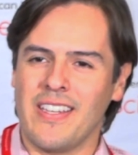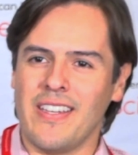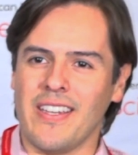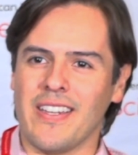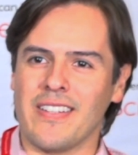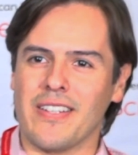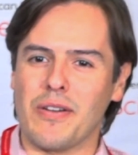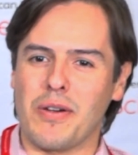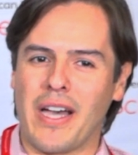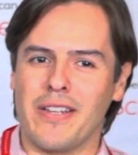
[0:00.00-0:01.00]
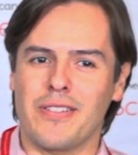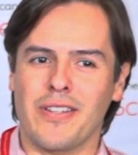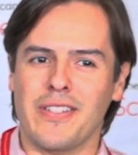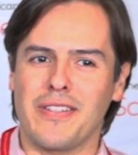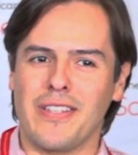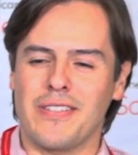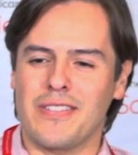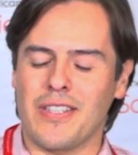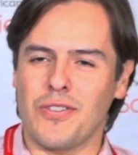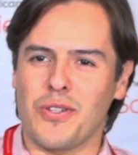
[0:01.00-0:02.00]
And I talked in this
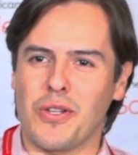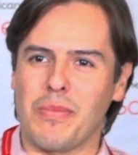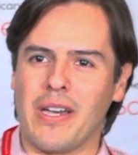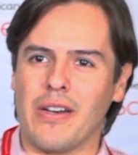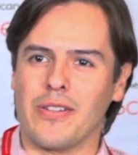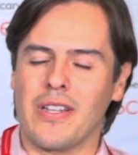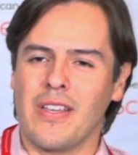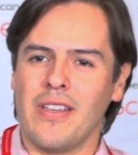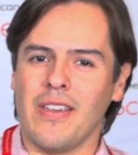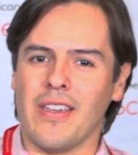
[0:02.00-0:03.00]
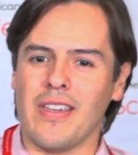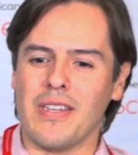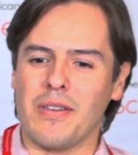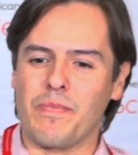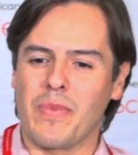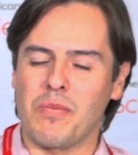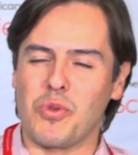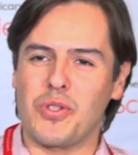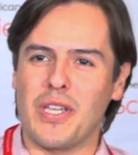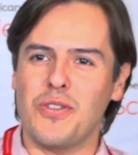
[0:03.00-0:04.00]
session about a
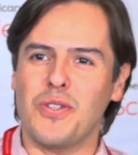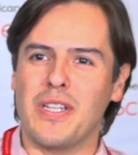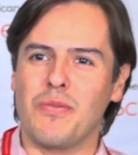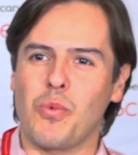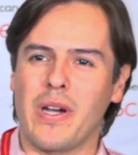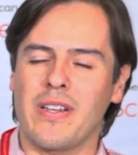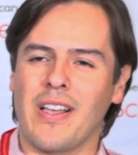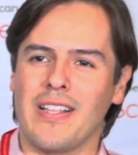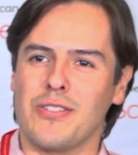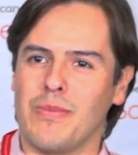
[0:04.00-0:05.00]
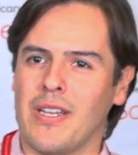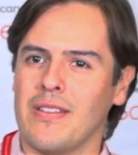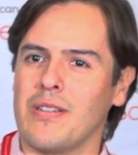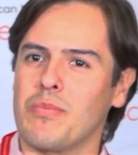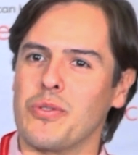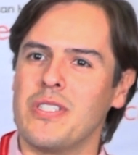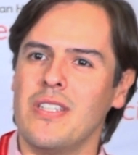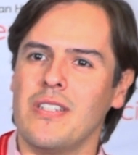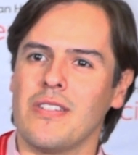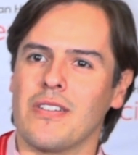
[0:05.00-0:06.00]
mutation in one calcium handling
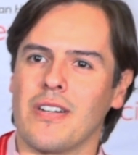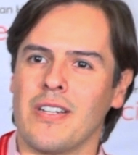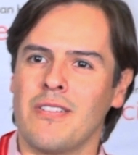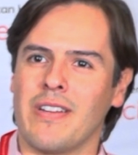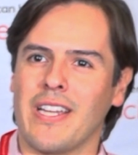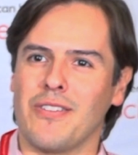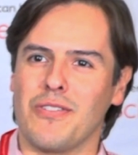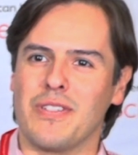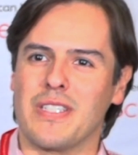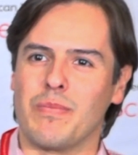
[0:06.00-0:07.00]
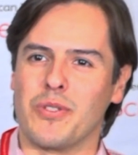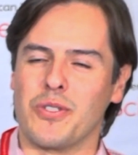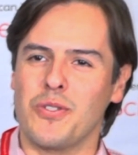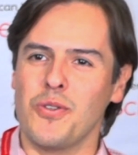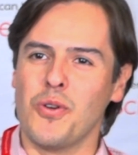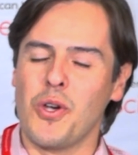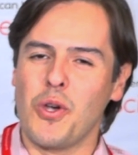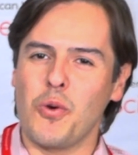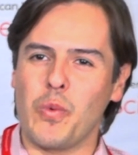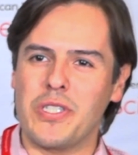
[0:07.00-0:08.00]
protein in the heart, RyR2 receptor 2,
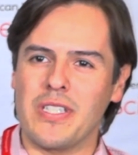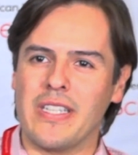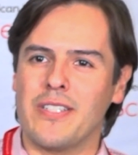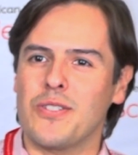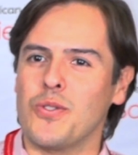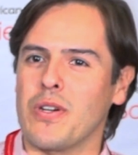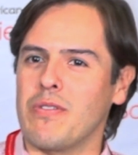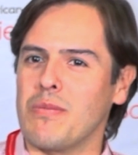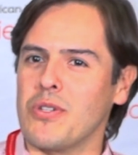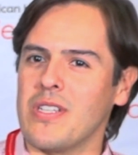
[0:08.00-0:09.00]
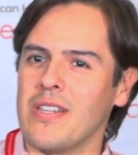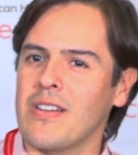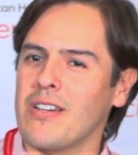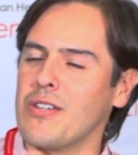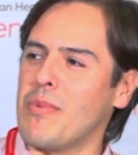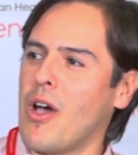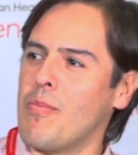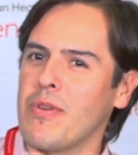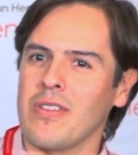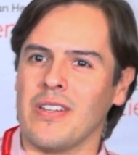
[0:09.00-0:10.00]
which leads to arrhythmogenic
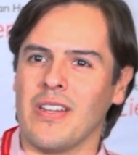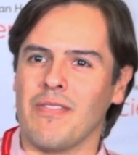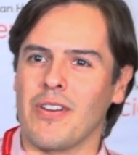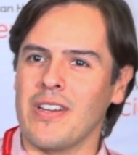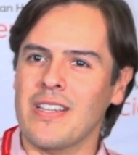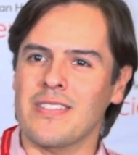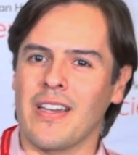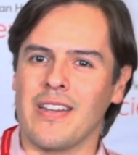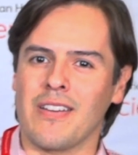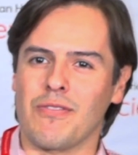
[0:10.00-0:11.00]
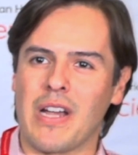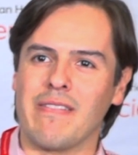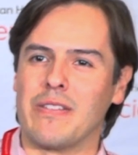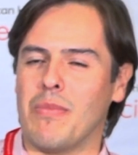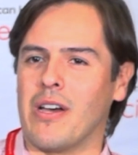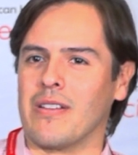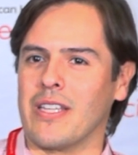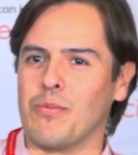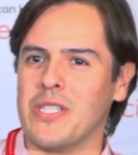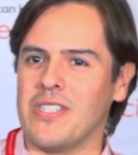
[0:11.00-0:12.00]
cardiomyopathy in a very exciting rabbit model
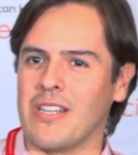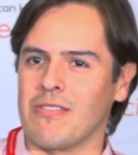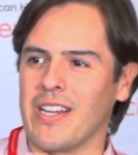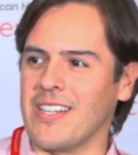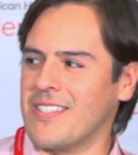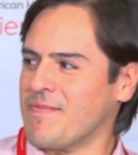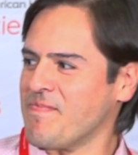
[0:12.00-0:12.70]
that we generated.